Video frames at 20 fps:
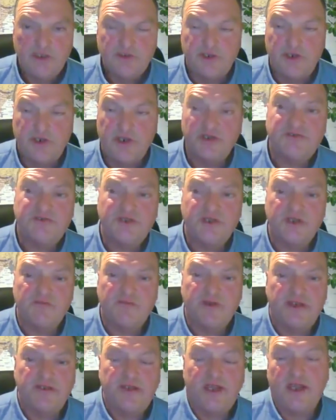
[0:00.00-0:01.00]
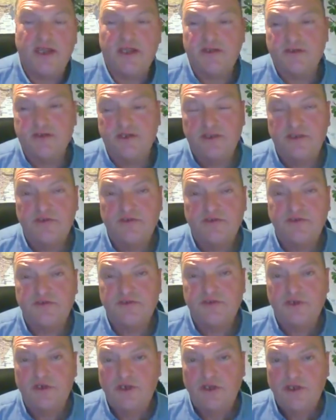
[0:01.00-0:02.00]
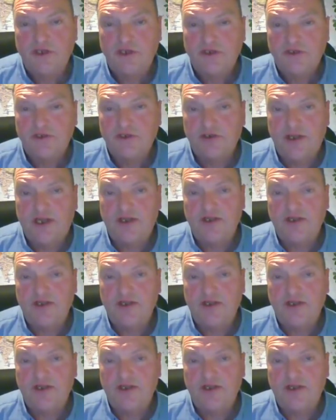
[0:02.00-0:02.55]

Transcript: The nice thing about that is that